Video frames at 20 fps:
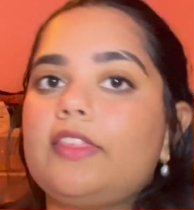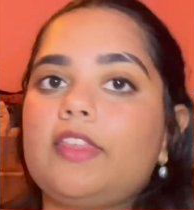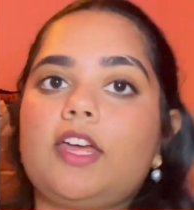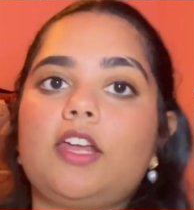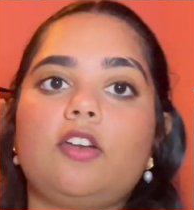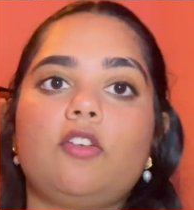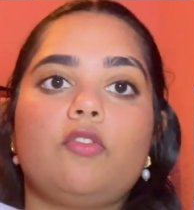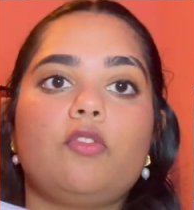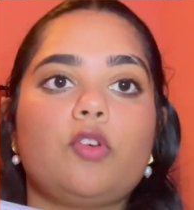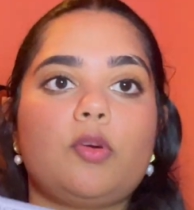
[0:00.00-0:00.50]

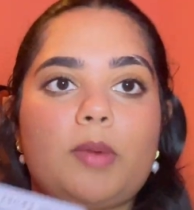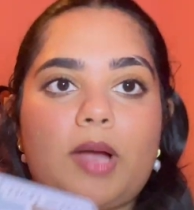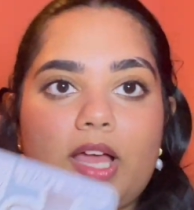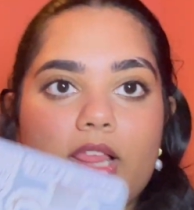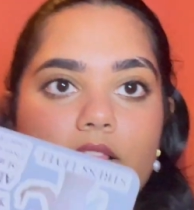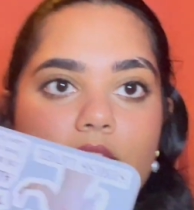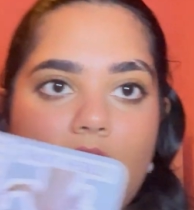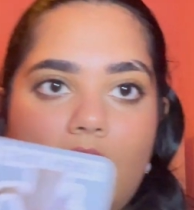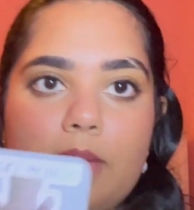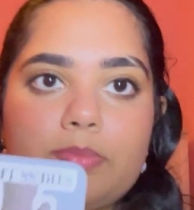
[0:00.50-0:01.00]
then for my
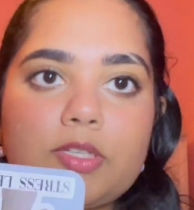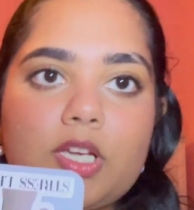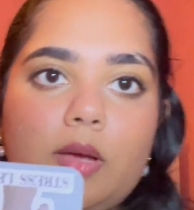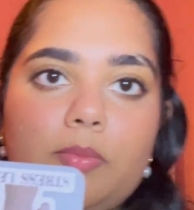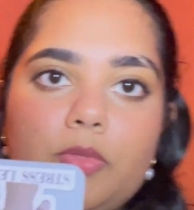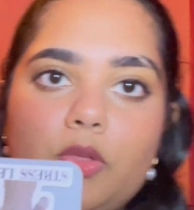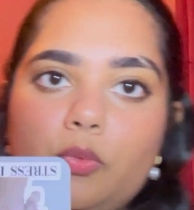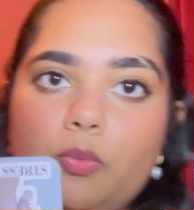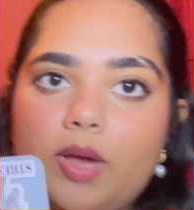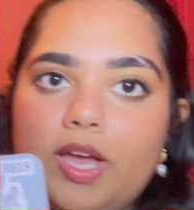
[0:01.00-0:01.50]
laptop,
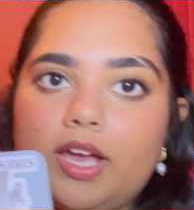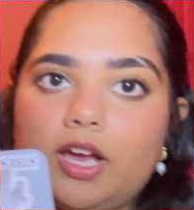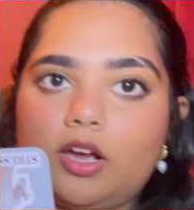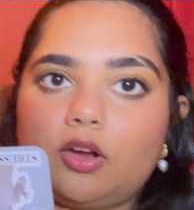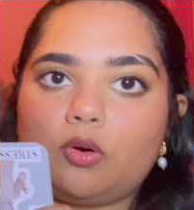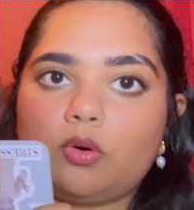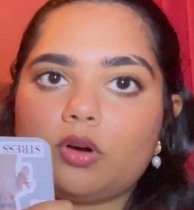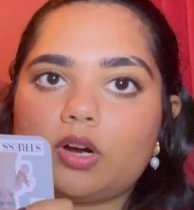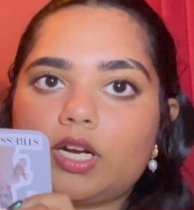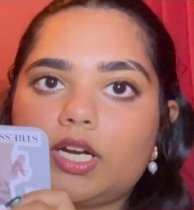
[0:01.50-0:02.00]
the way I
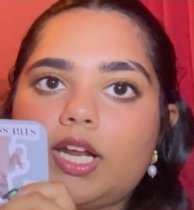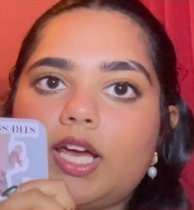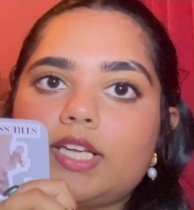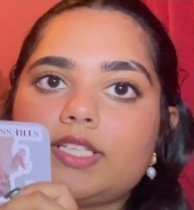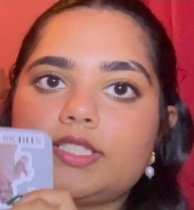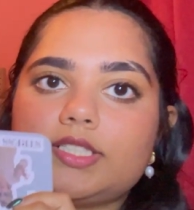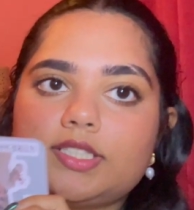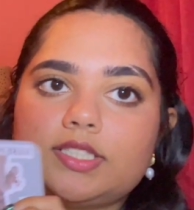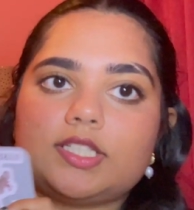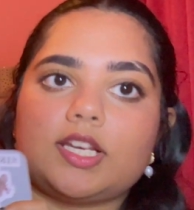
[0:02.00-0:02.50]

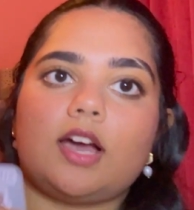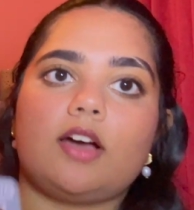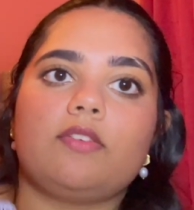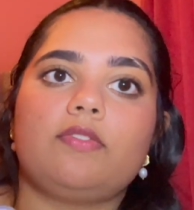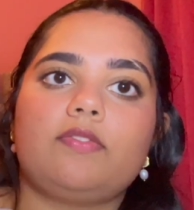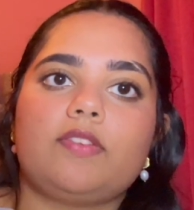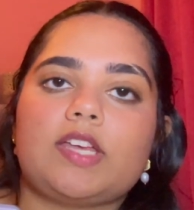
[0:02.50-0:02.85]
organize stuff